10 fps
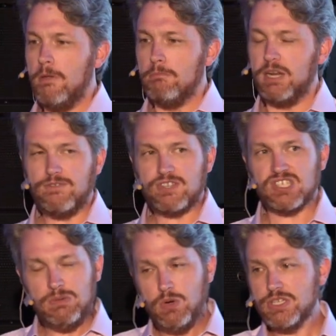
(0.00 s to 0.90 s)
But if
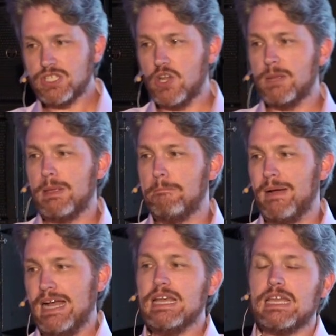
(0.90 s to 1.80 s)
someone's going to be
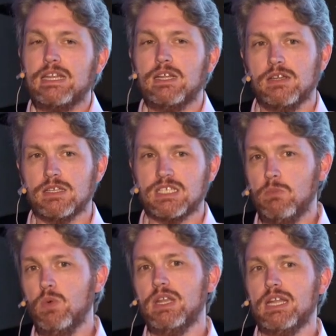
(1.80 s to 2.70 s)
paid,
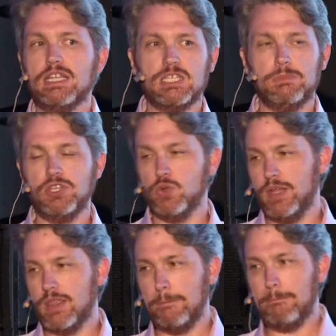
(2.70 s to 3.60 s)
someone needs to be
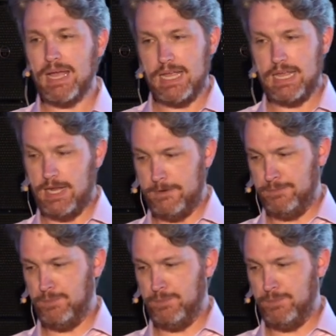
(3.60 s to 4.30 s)
doing the paying.